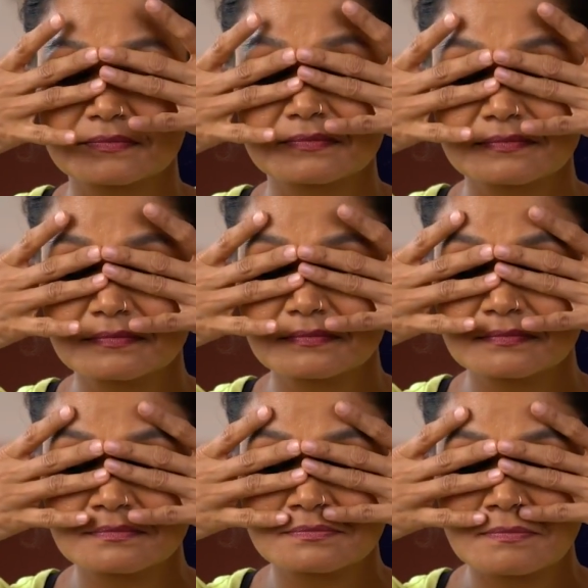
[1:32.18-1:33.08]

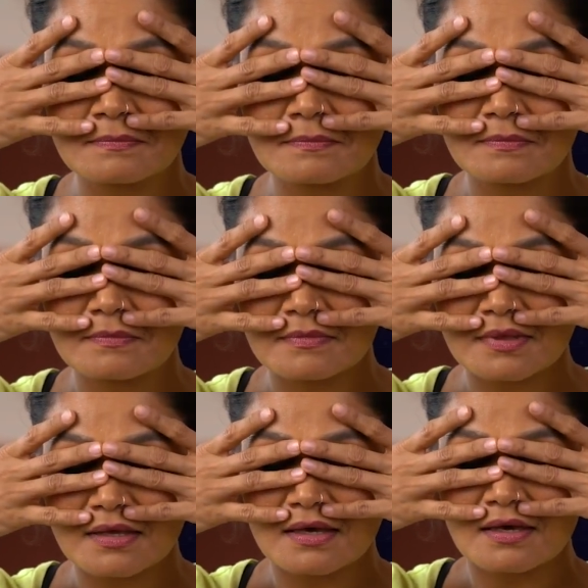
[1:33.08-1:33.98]

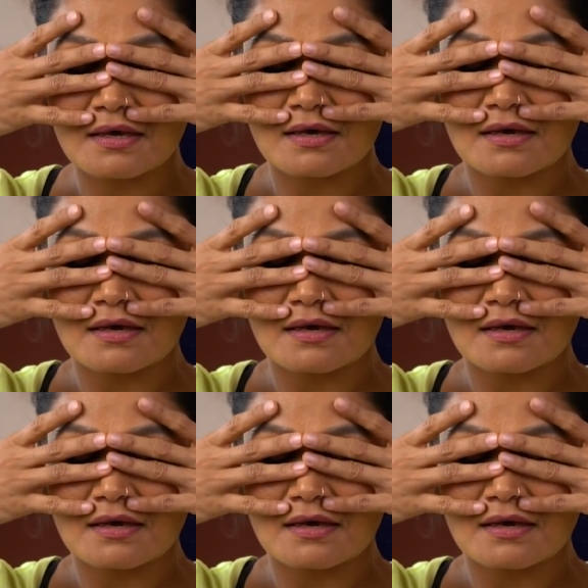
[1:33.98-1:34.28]
Nobody speaks.